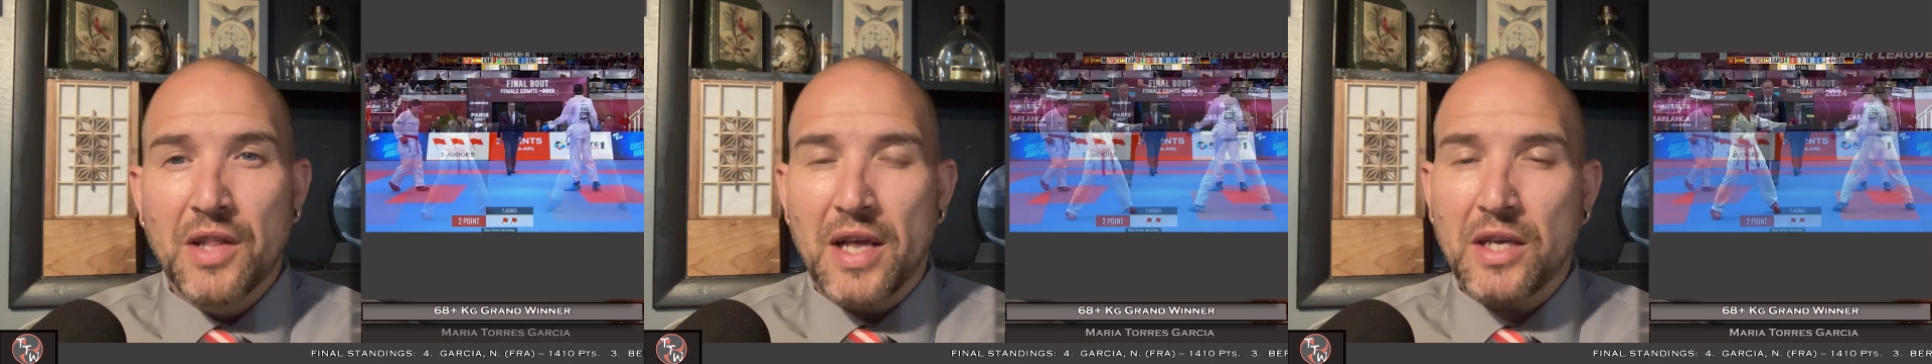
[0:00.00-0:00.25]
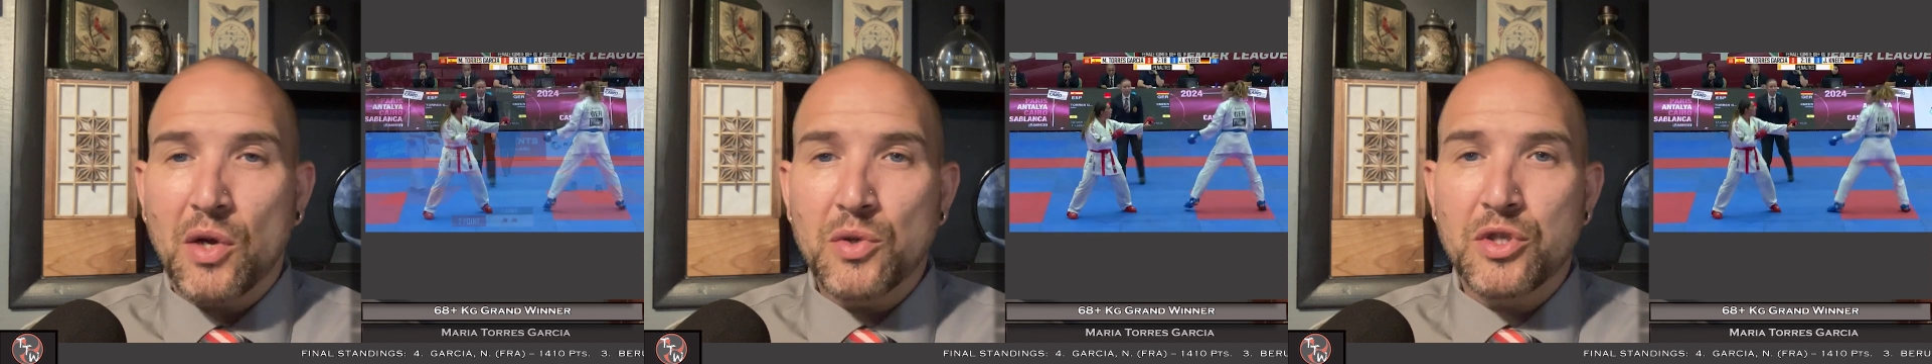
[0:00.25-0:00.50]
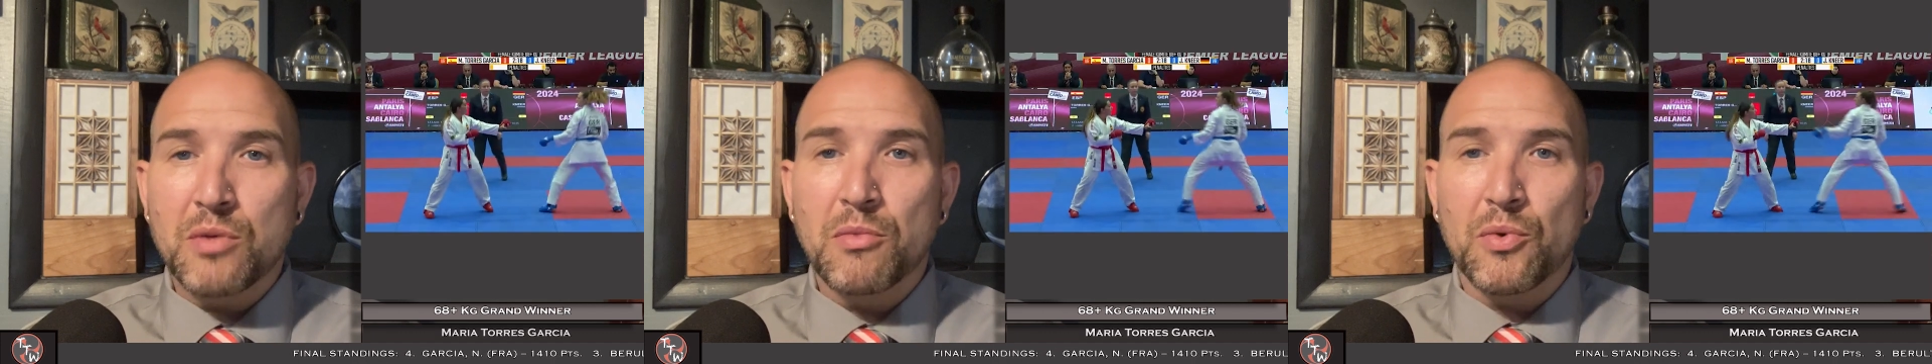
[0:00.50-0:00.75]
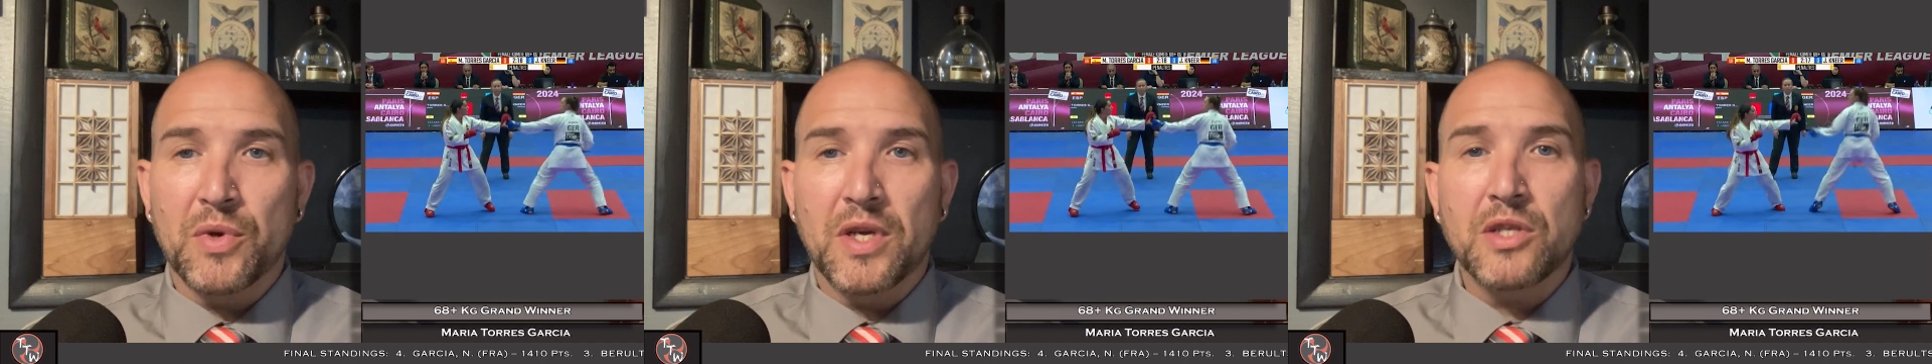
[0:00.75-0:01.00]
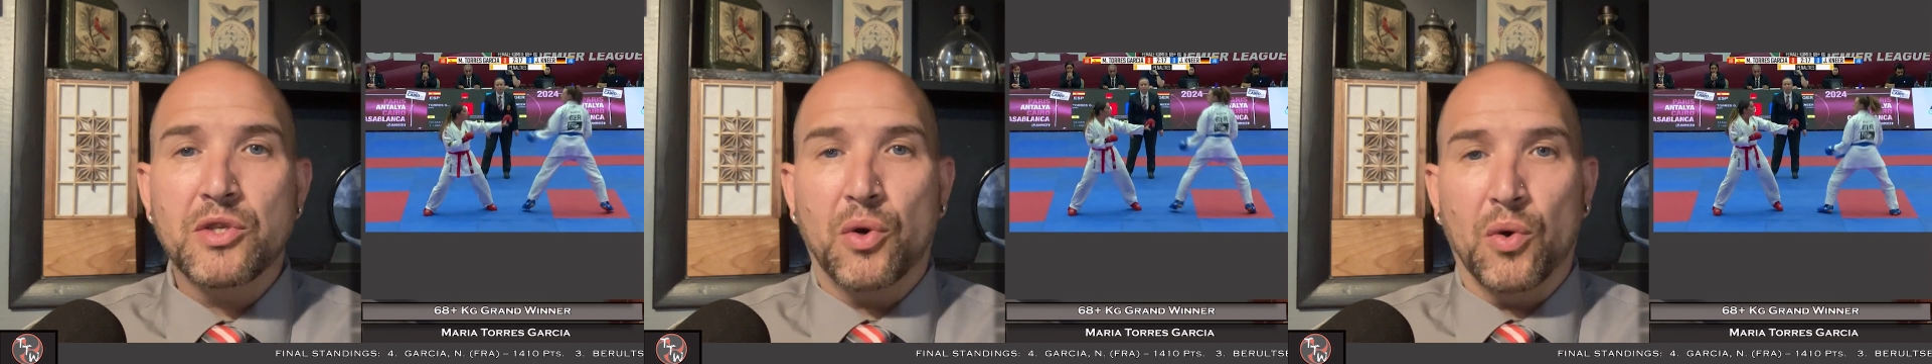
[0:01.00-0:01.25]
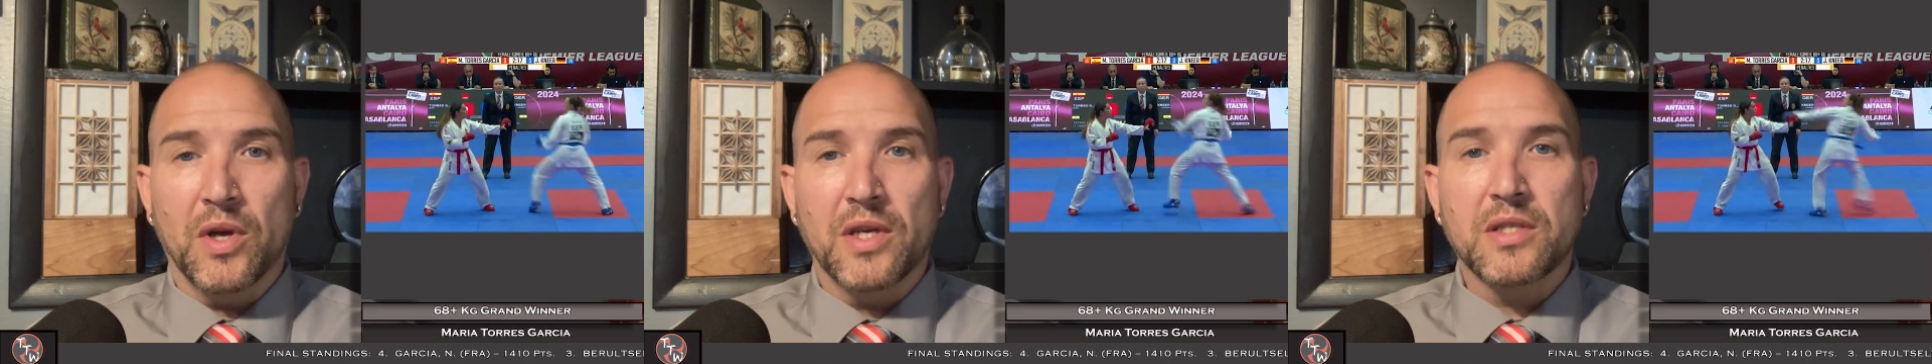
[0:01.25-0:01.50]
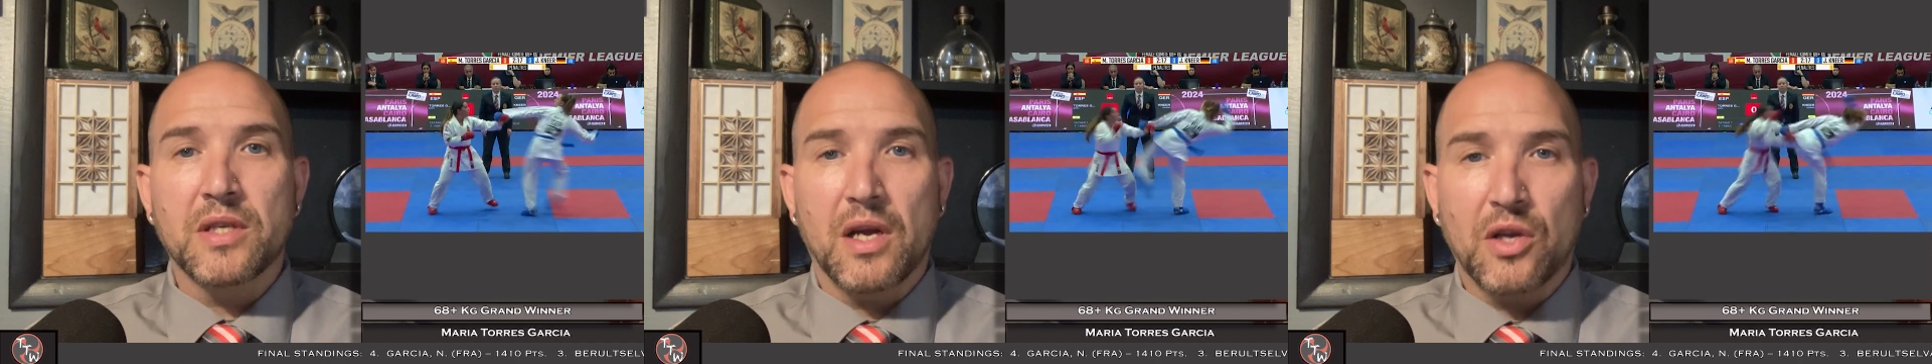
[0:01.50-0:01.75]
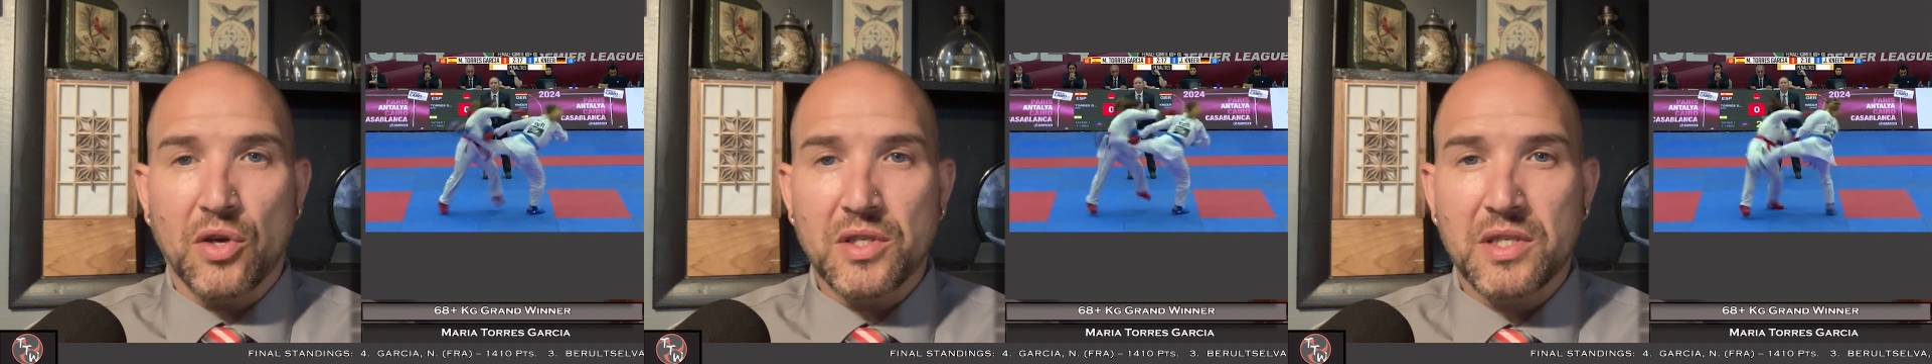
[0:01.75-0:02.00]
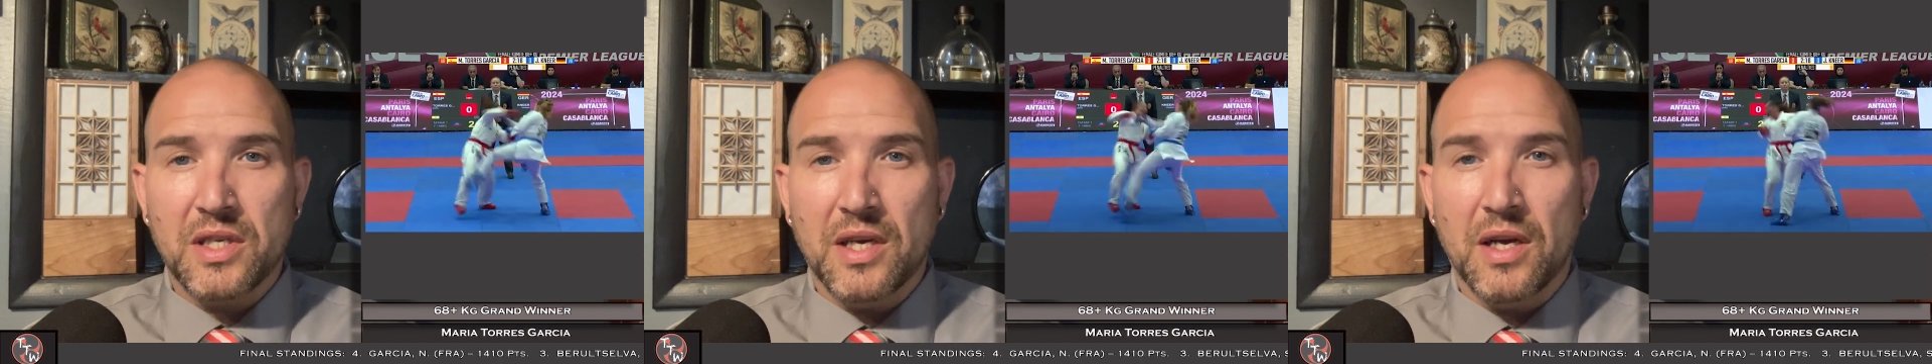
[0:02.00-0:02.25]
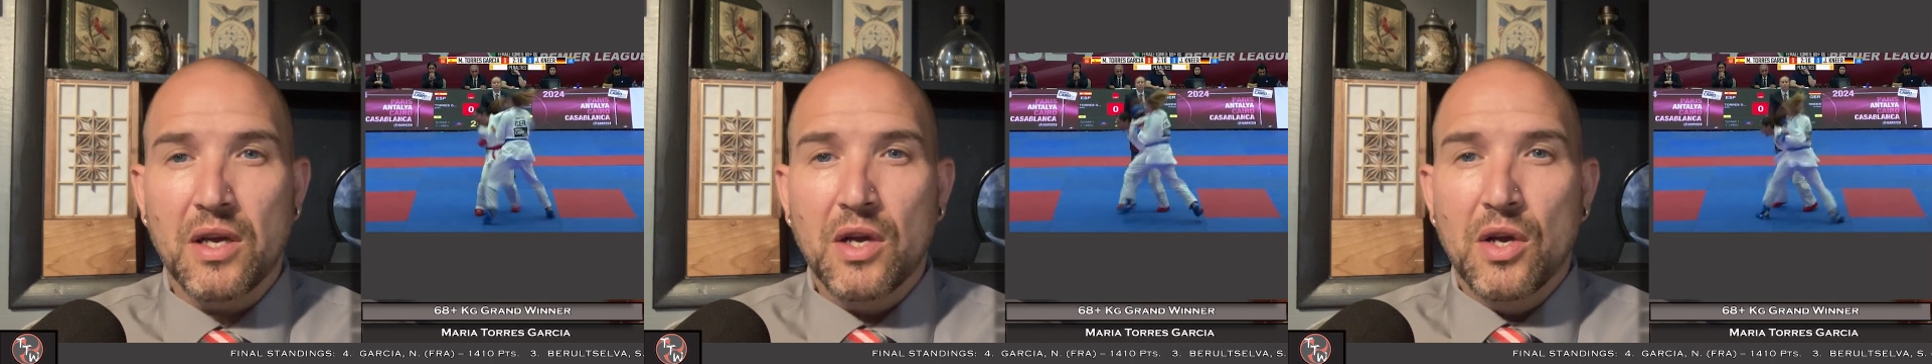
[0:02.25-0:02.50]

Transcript: That goes to Maria Torres-Garcia,